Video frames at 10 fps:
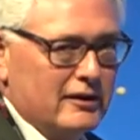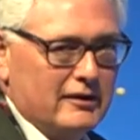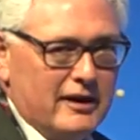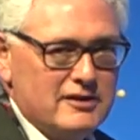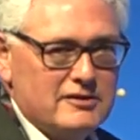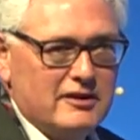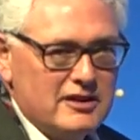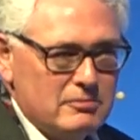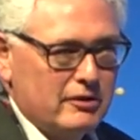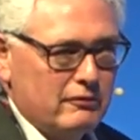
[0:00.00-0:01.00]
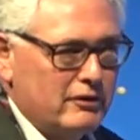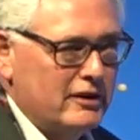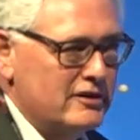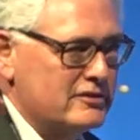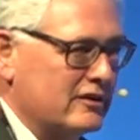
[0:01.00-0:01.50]
Case studies, we're looking for
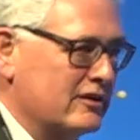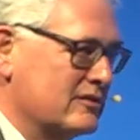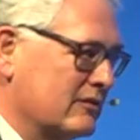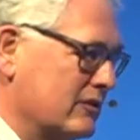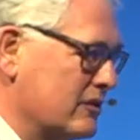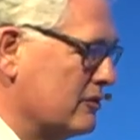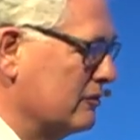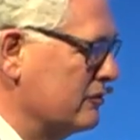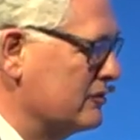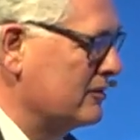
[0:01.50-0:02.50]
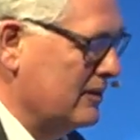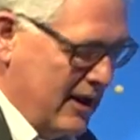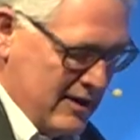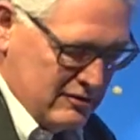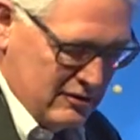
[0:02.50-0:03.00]
case studies, and I'll touch on those at the
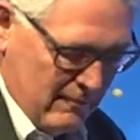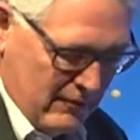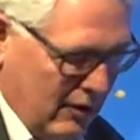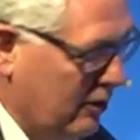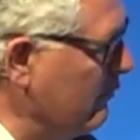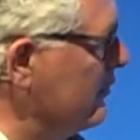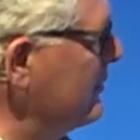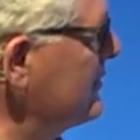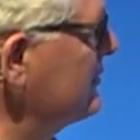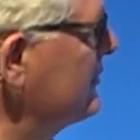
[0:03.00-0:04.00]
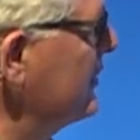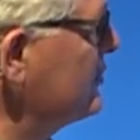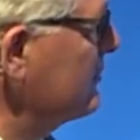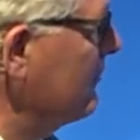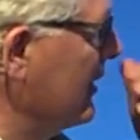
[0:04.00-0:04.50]
end of the
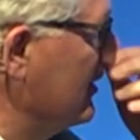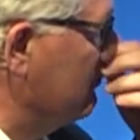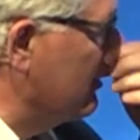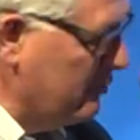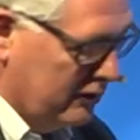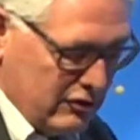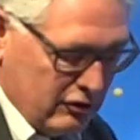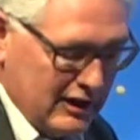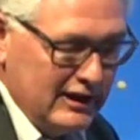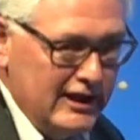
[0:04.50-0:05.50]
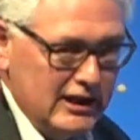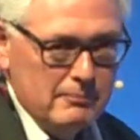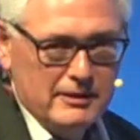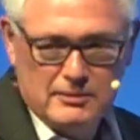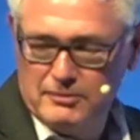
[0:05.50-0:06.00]
presentation. But I thought I'd talk a little
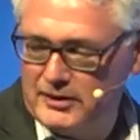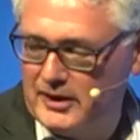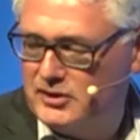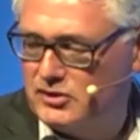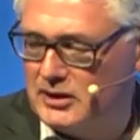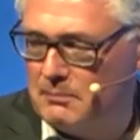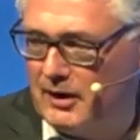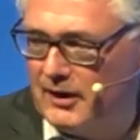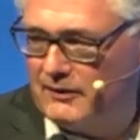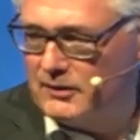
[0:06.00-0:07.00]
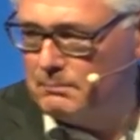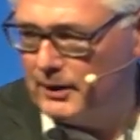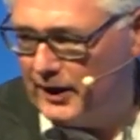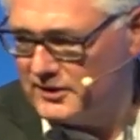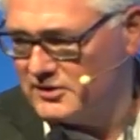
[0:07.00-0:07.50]
bit about the history behind the
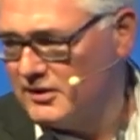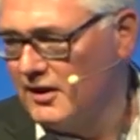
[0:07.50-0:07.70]
PAS.